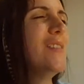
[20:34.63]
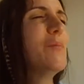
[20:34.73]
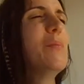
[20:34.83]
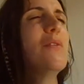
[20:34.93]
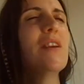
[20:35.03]
to
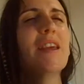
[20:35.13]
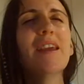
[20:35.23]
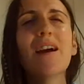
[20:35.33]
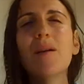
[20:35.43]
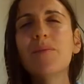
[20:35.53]

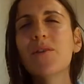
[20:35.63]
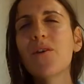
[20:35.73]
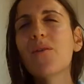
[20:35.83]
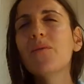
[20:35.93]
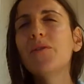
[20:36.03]
bring up your
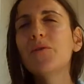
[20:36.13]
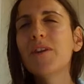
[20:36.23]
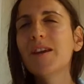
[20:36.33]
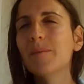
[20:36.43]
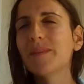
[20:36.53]
own
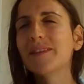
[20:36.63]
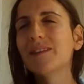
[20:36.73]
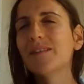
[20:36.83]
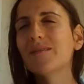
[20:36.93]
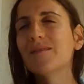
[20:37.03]
dreams,